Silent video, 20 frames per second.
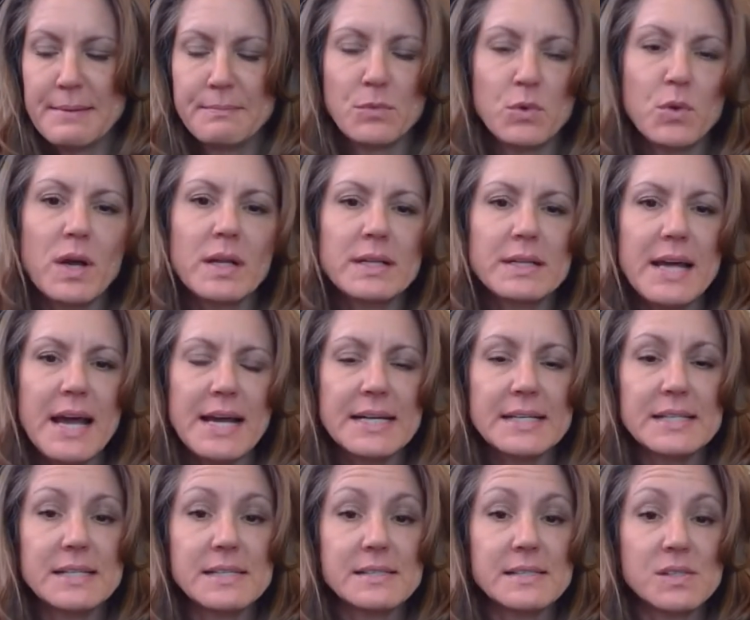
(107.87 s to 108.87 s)
ghrelin
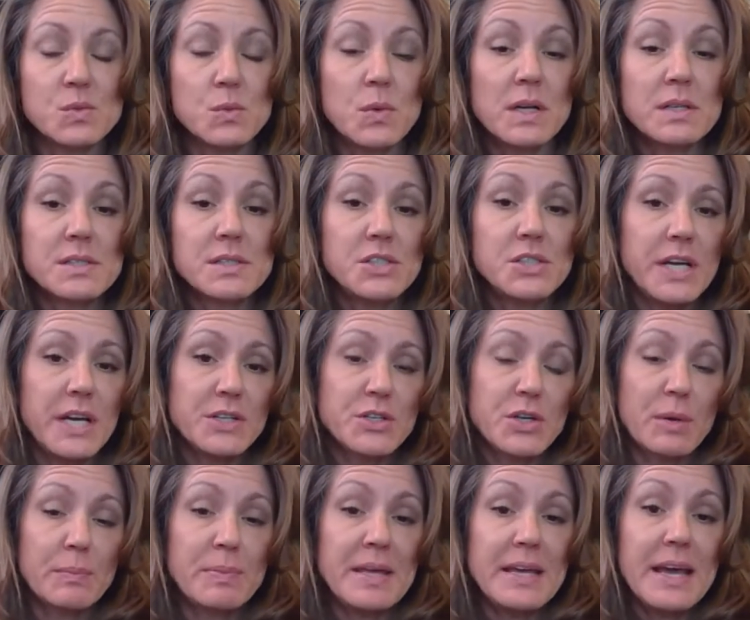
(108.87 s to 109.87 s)
agonist as well as the
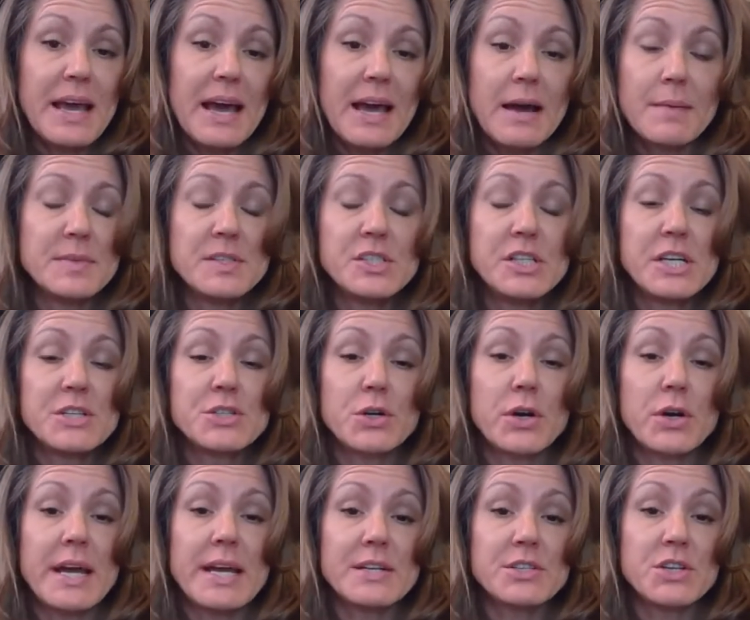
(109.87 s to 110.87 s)

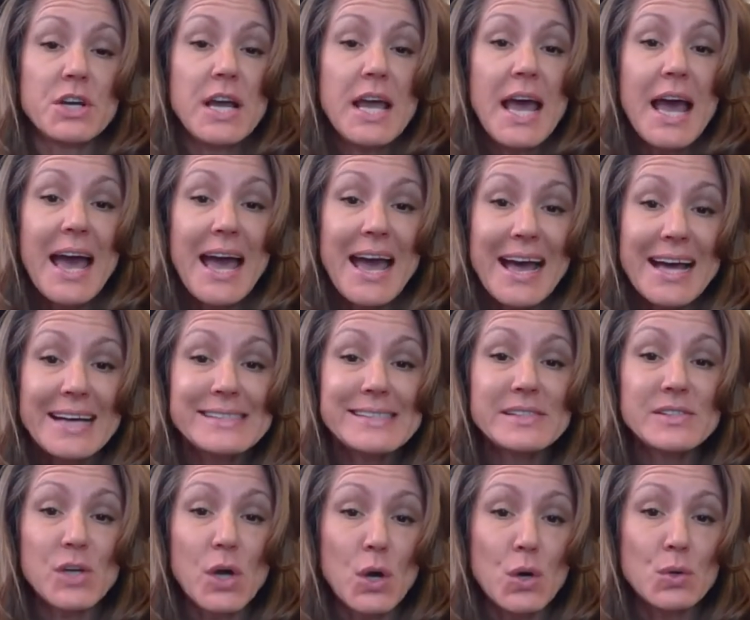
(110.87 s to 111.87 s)
GHRH has
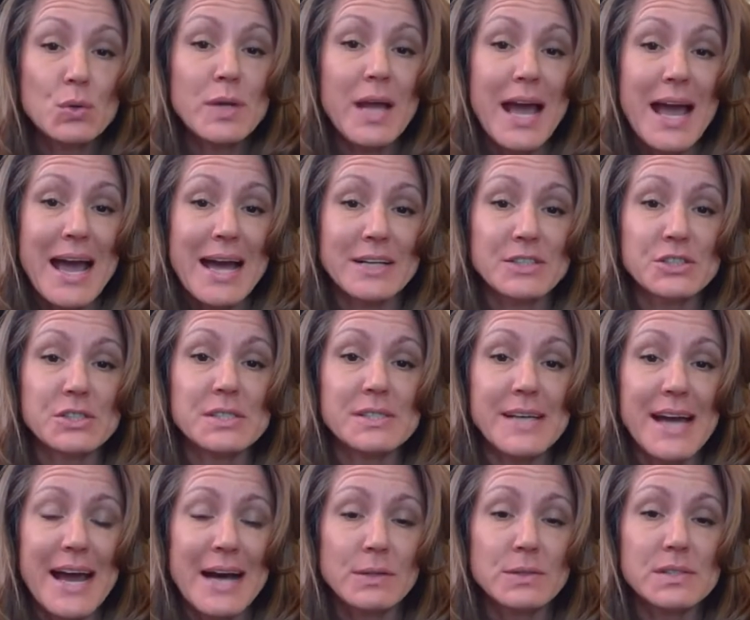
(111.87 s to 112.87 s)
its own actions
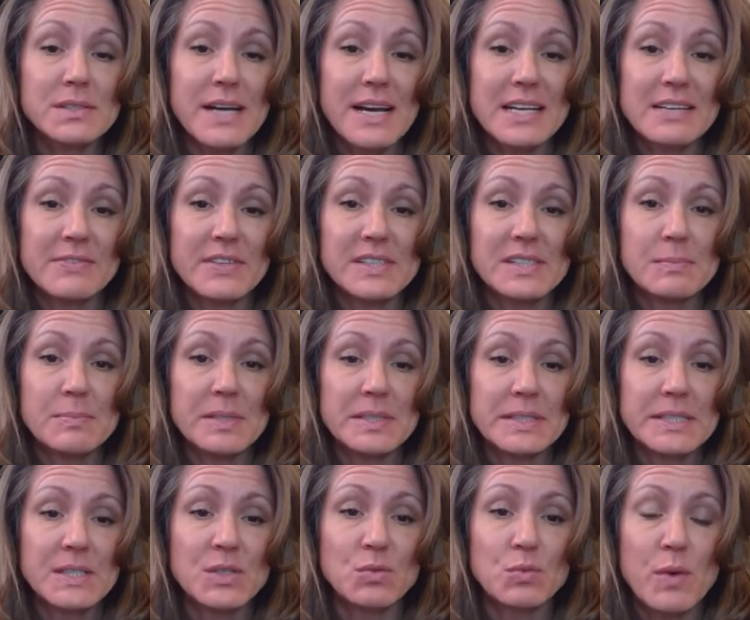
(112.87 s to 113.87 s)
outside of its
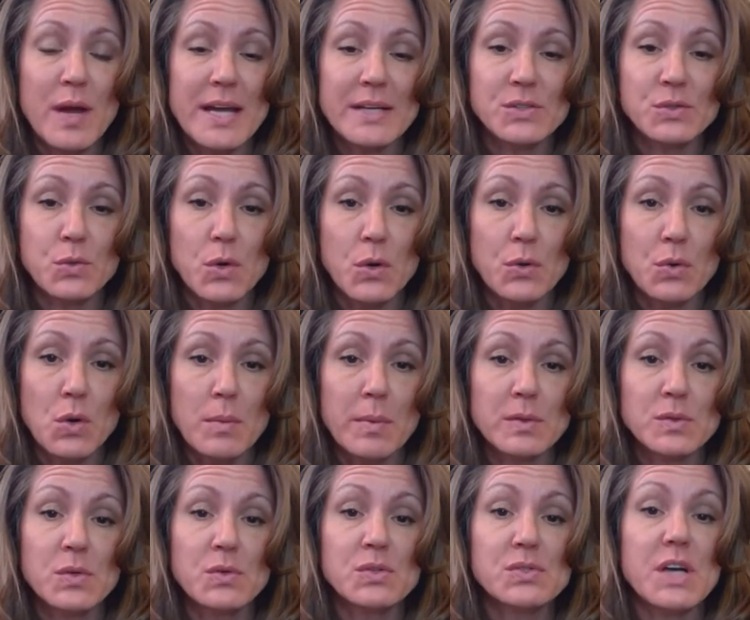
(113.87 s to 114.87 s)
ability to raise growth hormone.
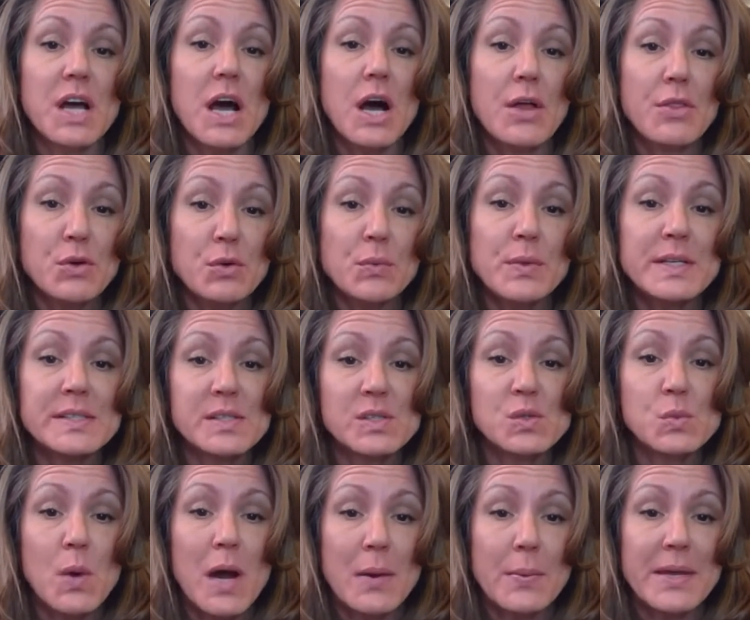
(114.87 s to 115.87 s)
So there's other
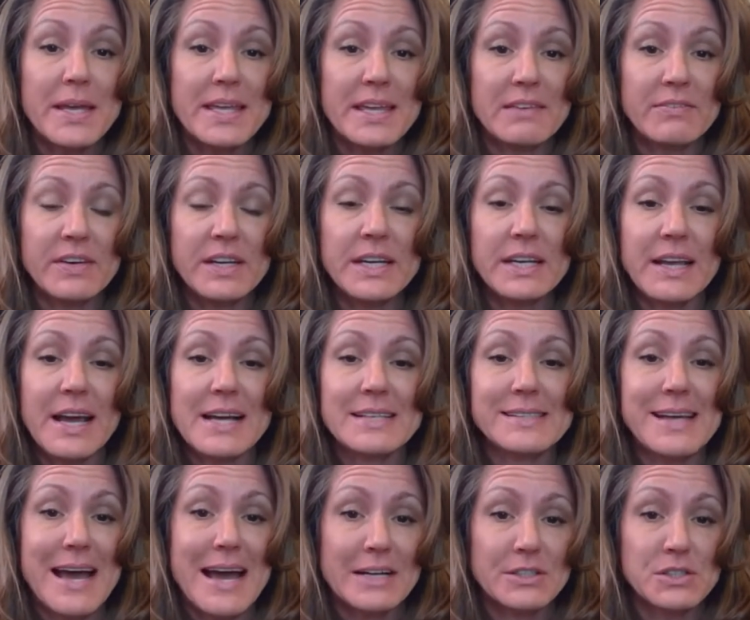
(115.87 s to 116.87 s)
reasons why we give it. It has
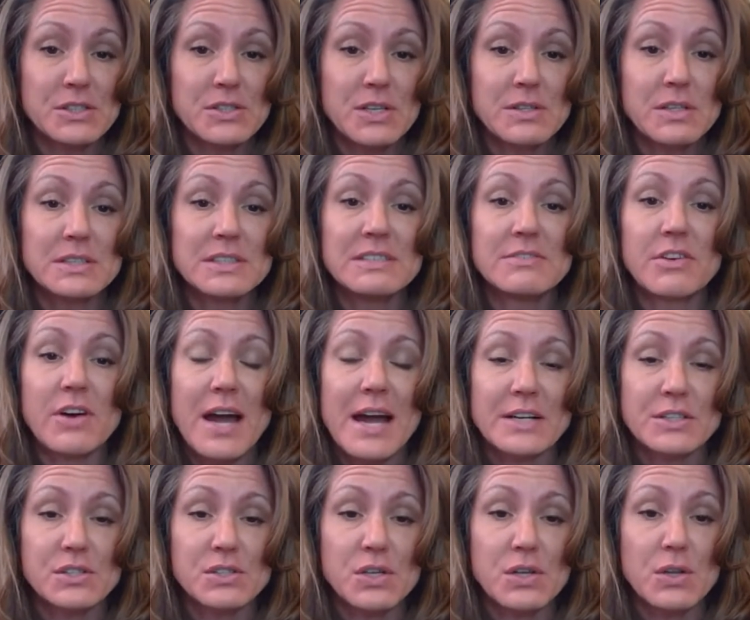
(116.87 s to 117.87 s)
actions on the liver,
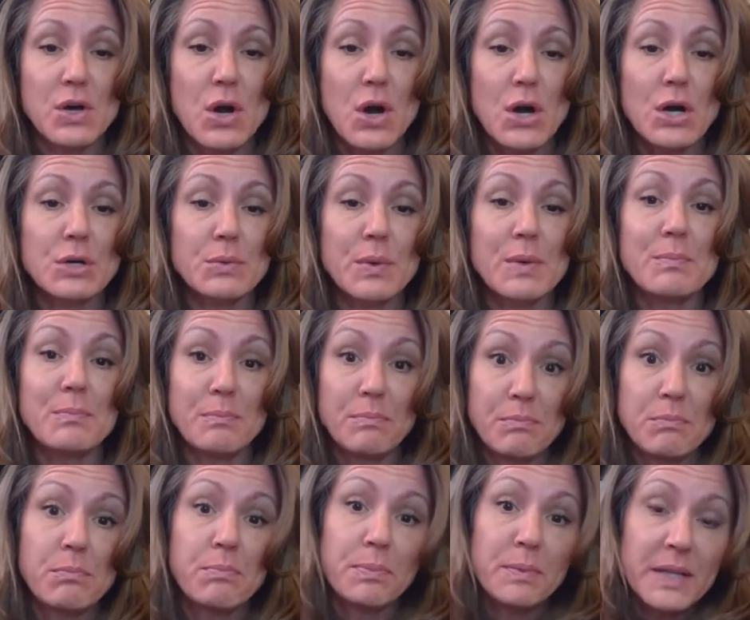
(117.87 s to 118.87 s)
actions on the heart. We
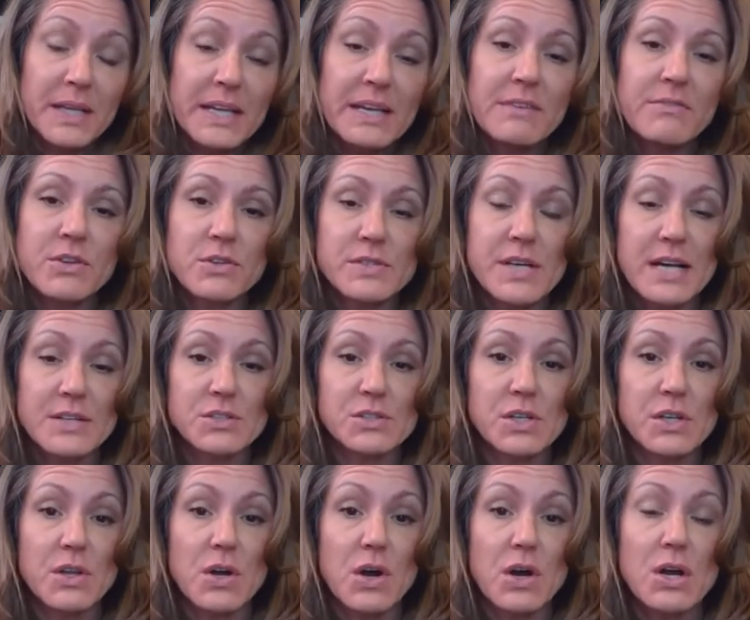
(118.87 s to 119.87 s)
believe there's actions
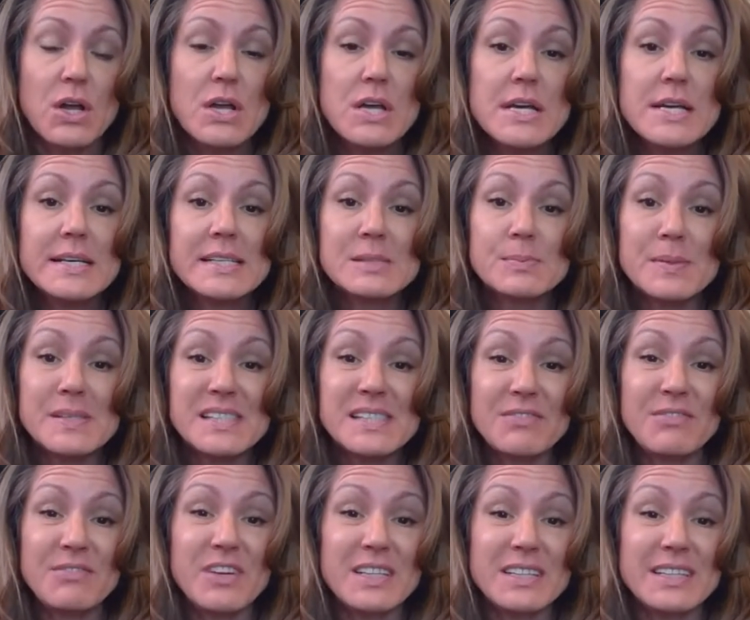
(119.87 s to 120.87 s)
on the heart
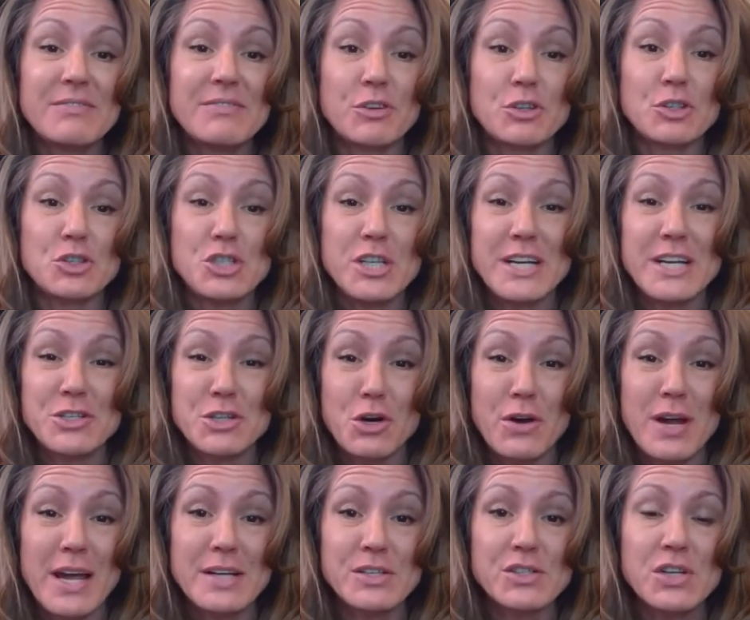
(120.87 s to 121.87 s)
specifically for
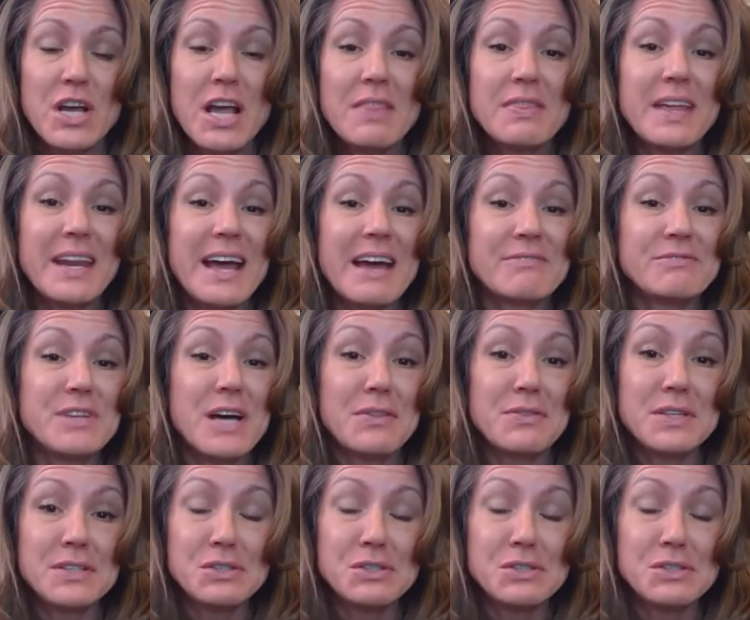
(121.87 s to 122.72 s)
GHRH that have nothing